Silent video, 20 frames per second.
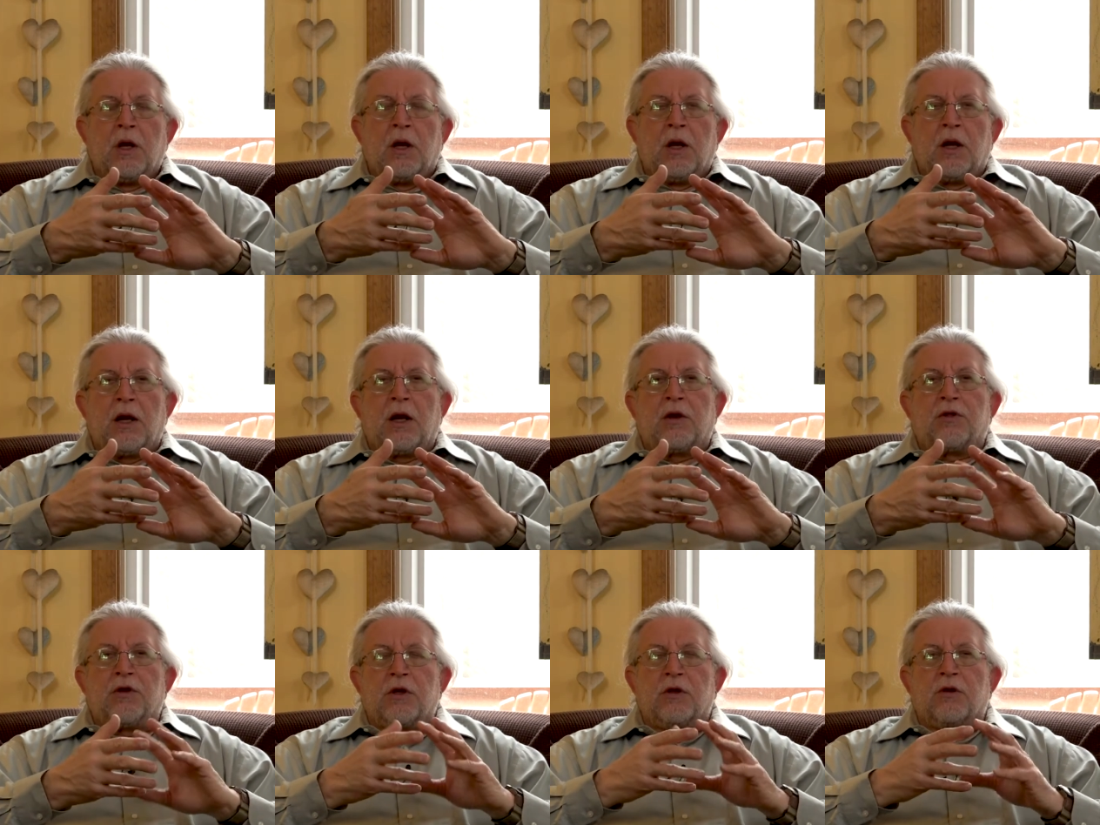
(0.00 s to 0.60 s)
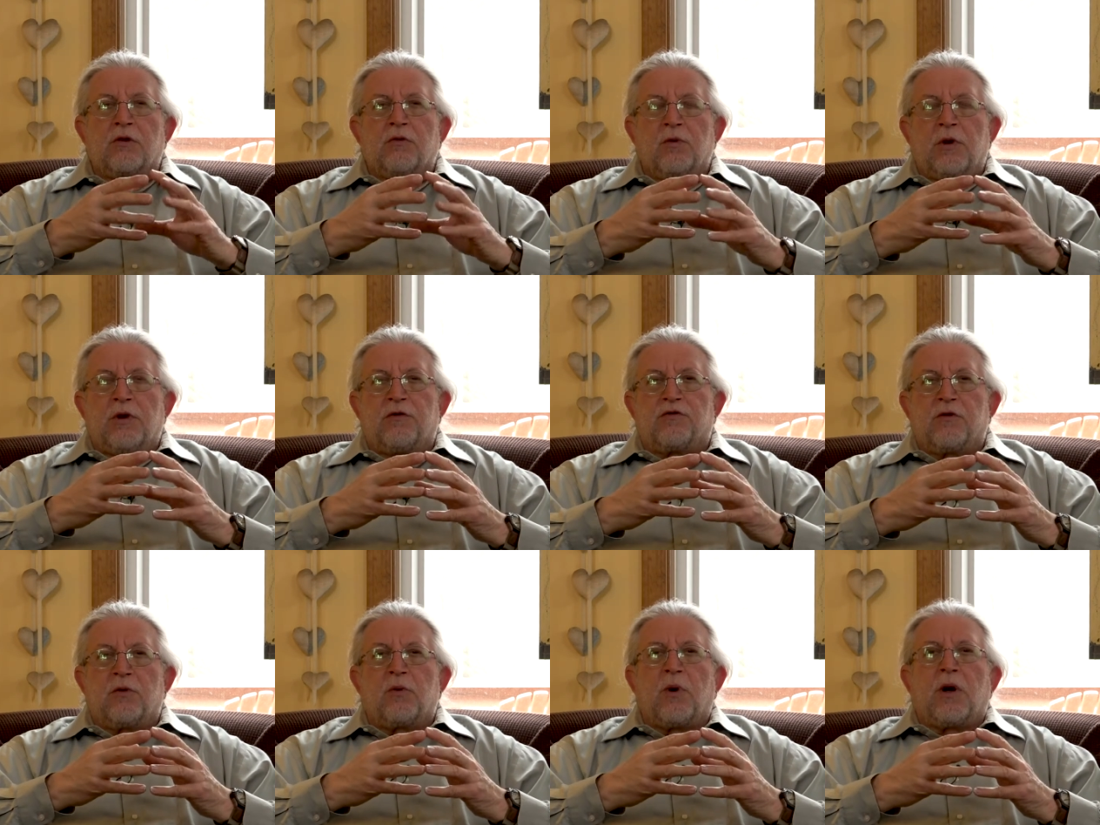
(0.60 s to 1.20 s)
And I think the
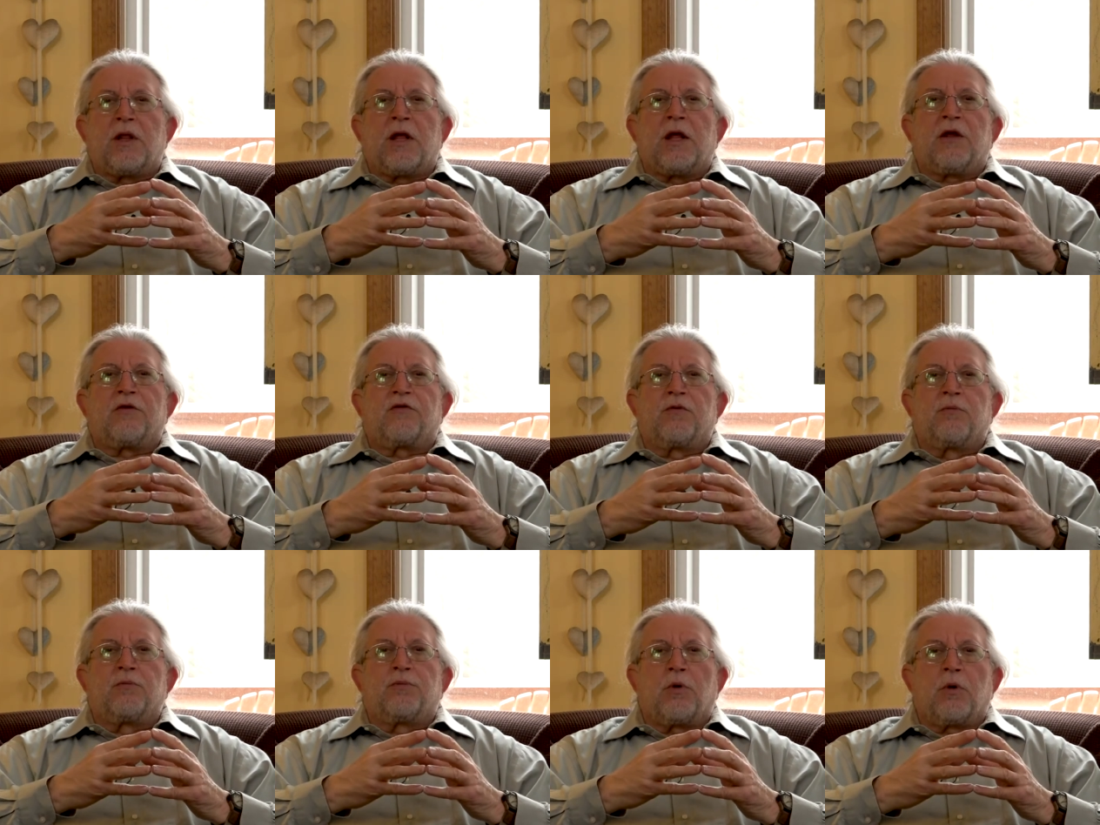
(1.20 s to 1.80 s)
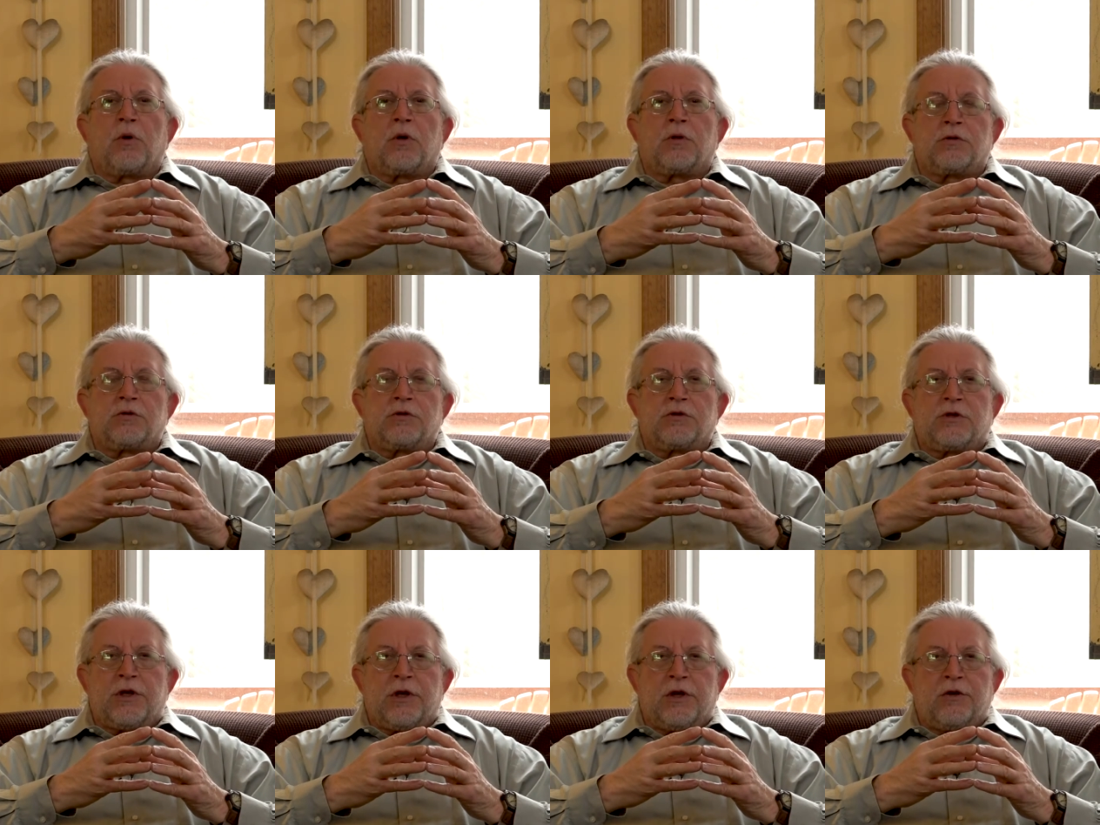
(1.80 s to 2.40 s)
reason why that's
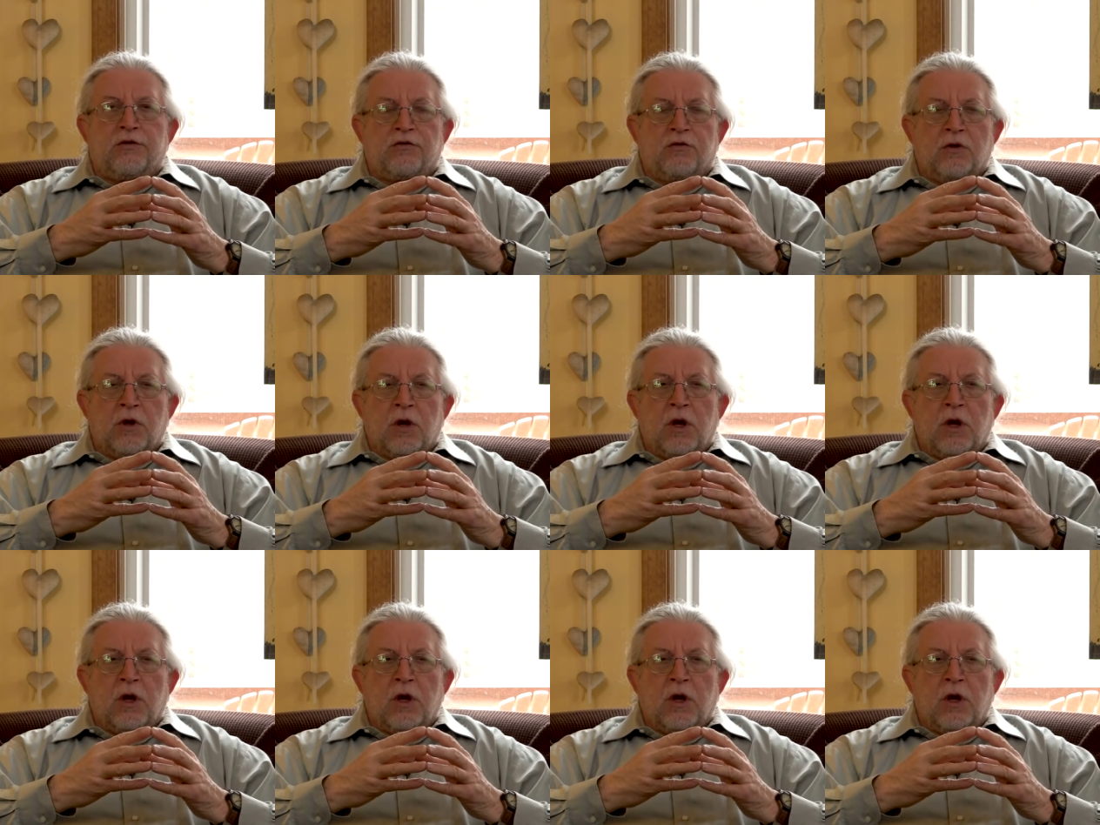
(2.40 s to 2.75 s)
important is